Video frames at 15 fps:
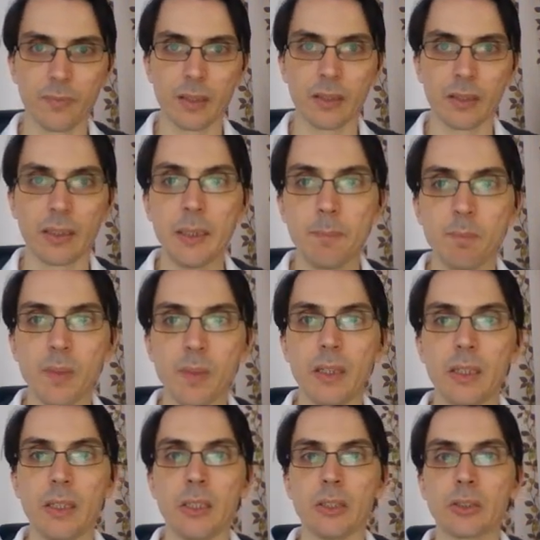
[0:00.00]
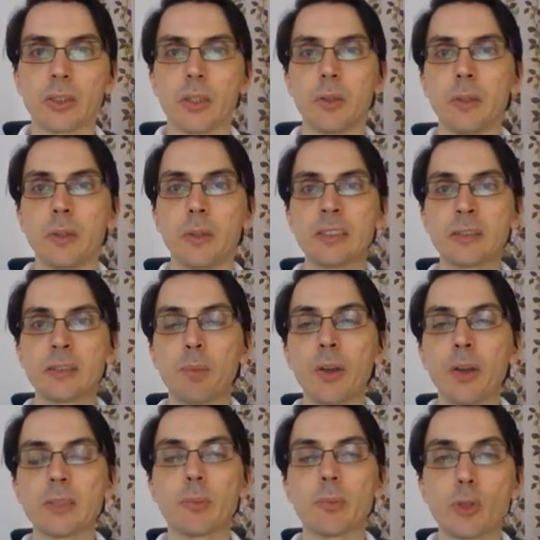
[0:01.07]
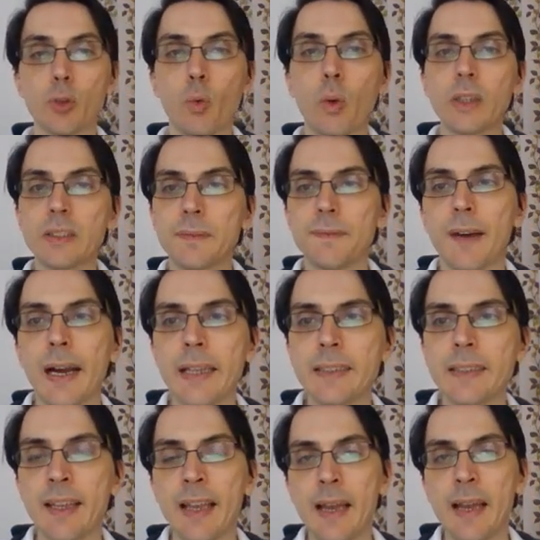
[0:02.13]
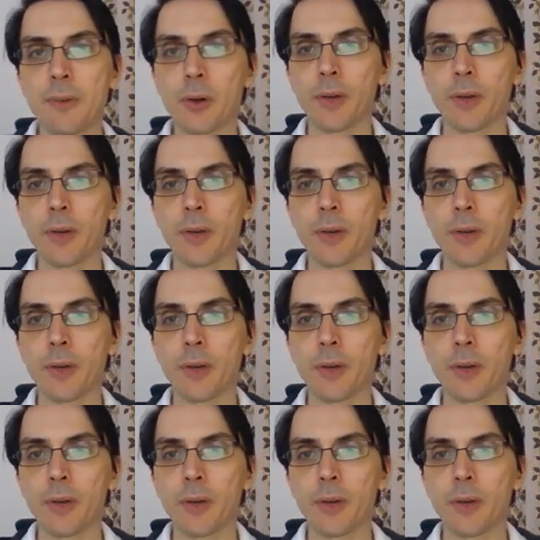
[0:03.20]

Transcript: Okay, so it's possible to quantify the level